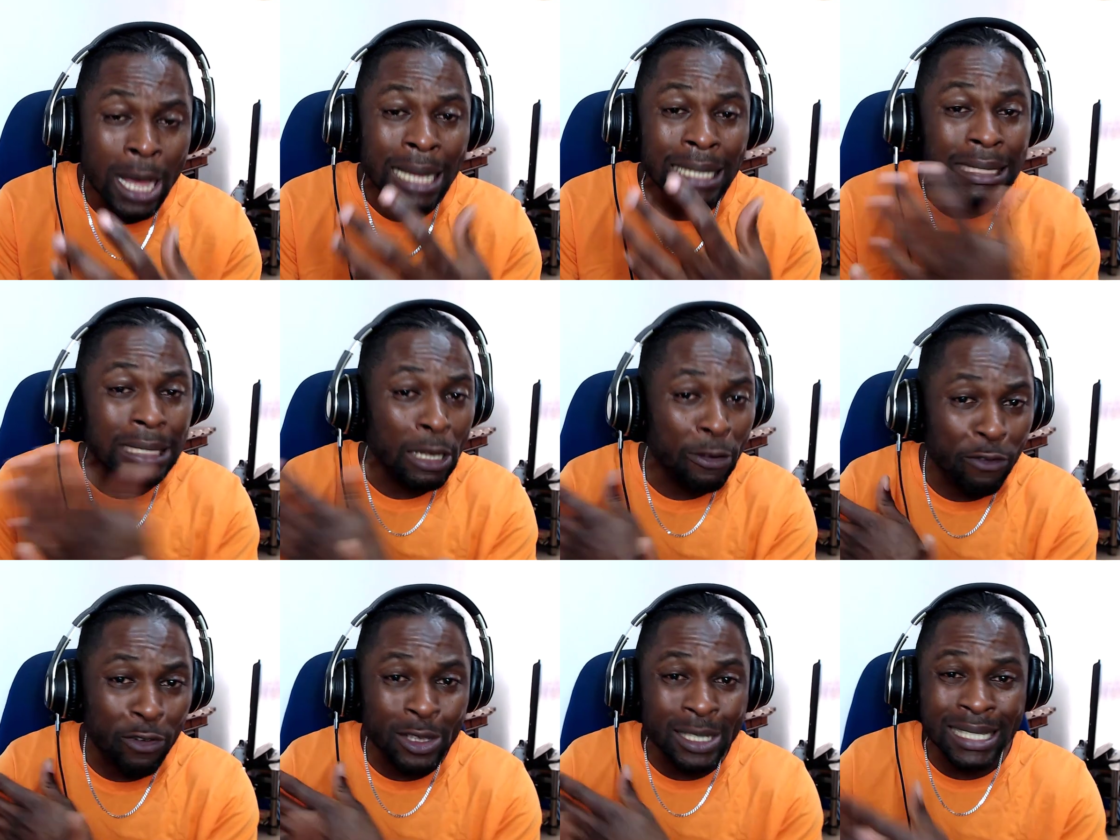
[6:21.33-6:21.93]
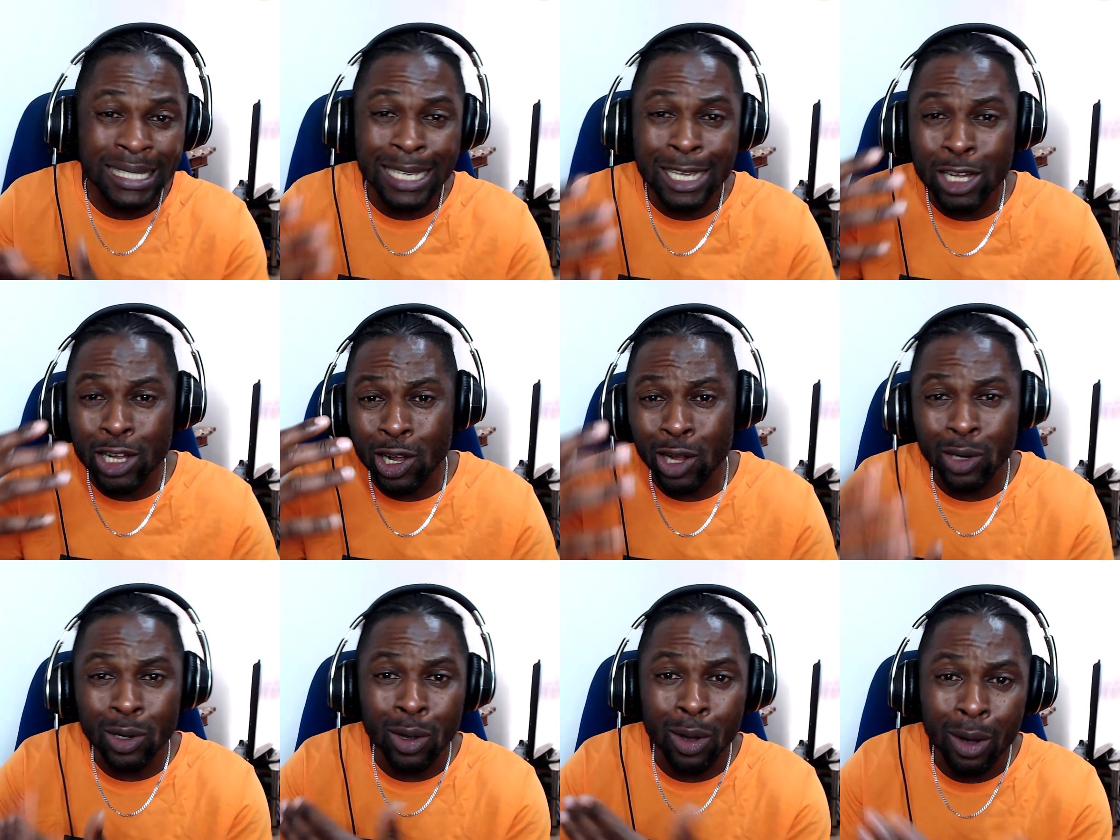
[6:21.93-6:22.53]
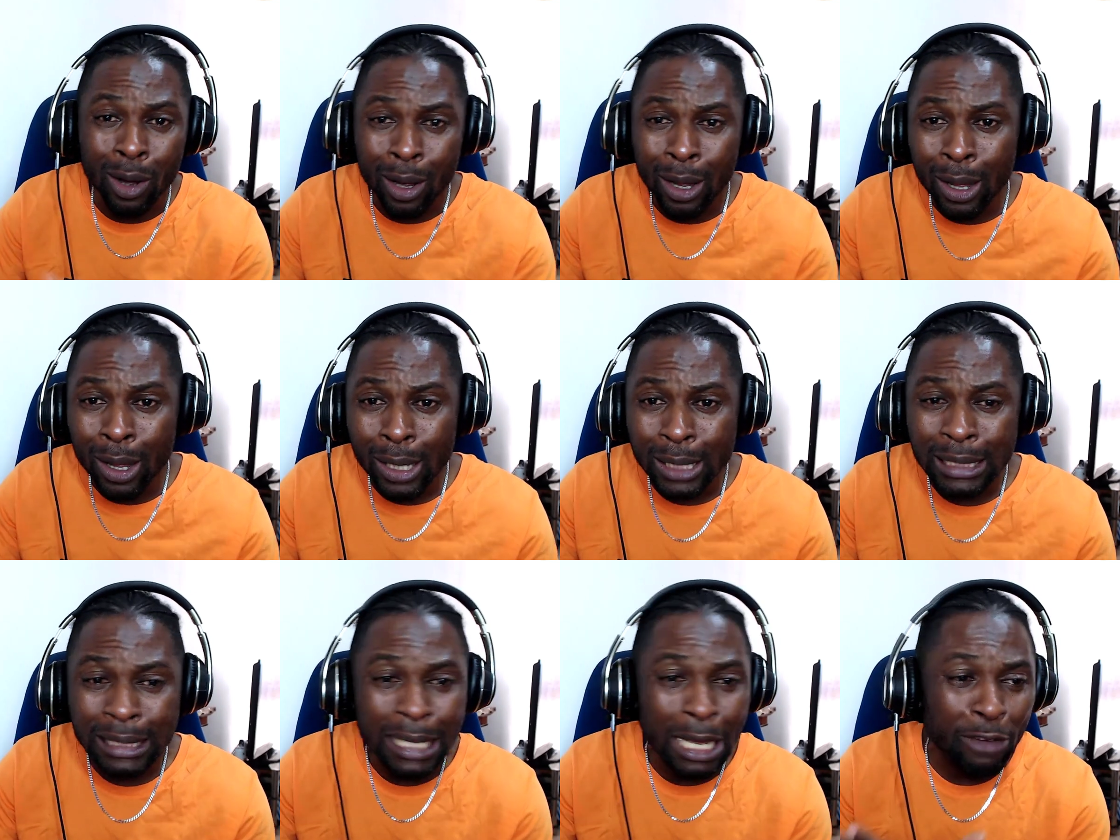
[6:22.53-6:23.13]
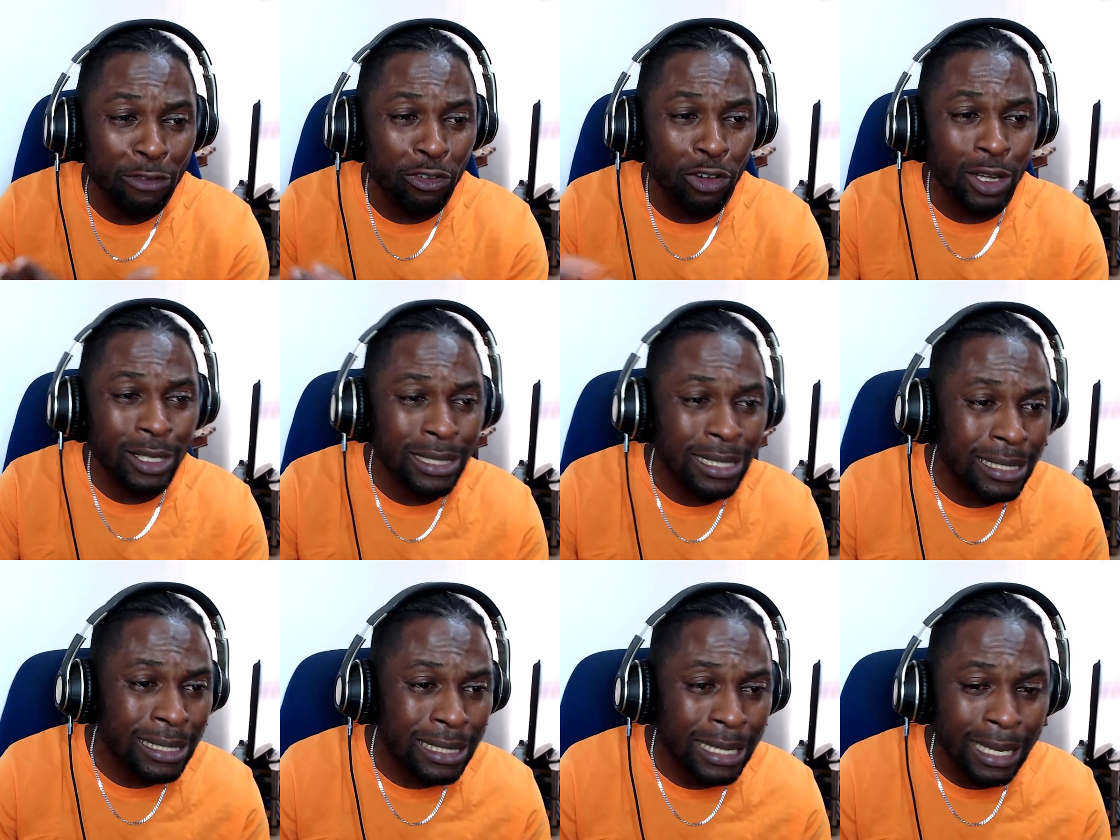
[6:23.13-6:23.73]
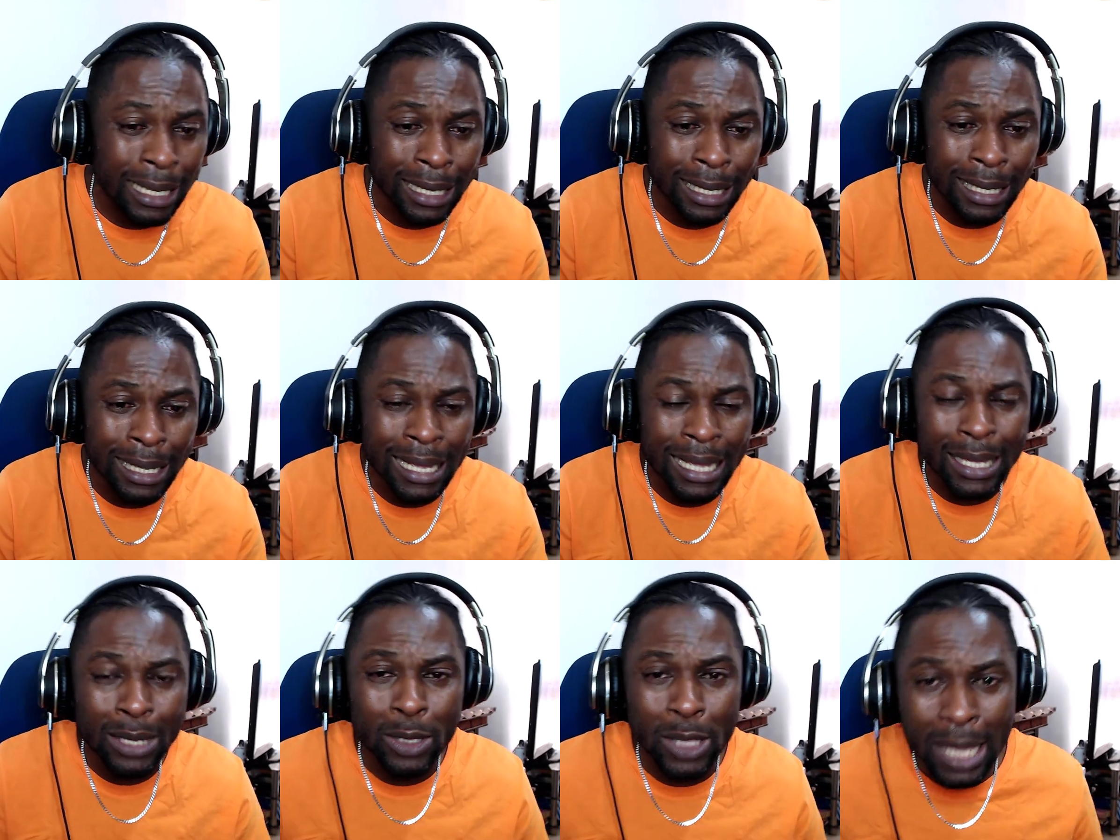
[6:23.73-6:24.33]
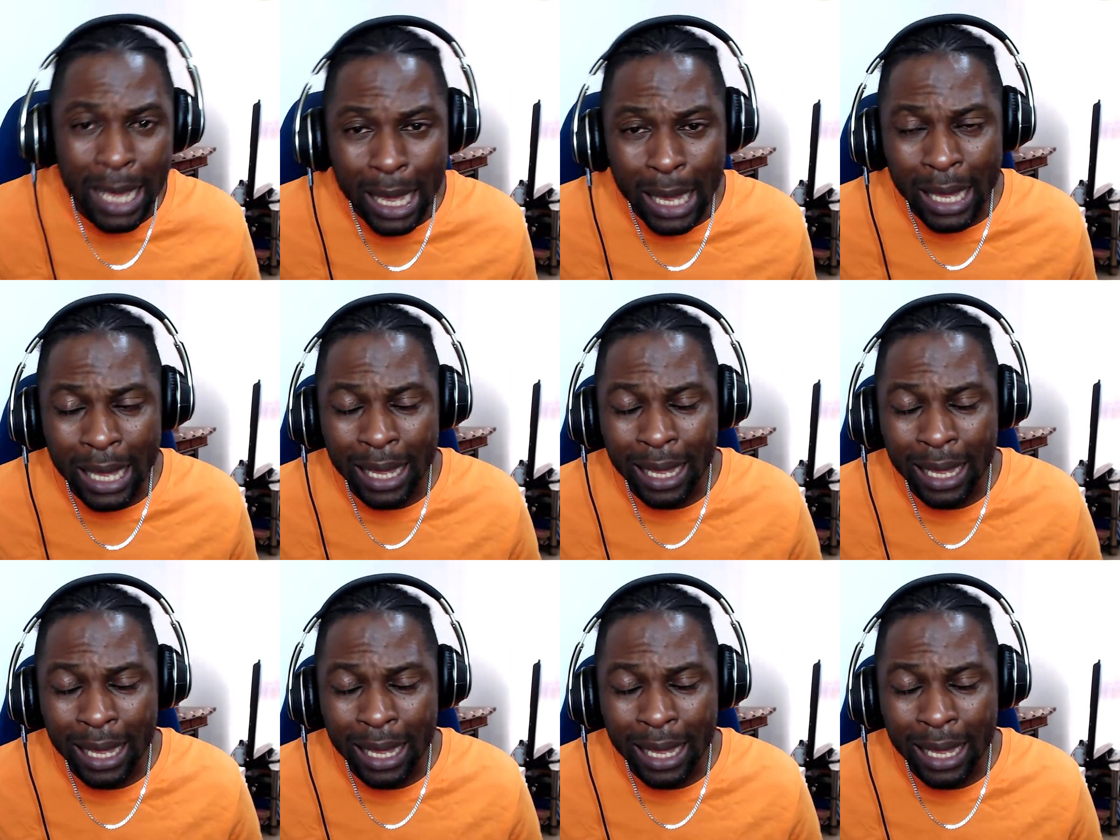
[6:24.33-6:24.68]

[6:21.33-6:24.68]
Different skin color, diversity. Yeah,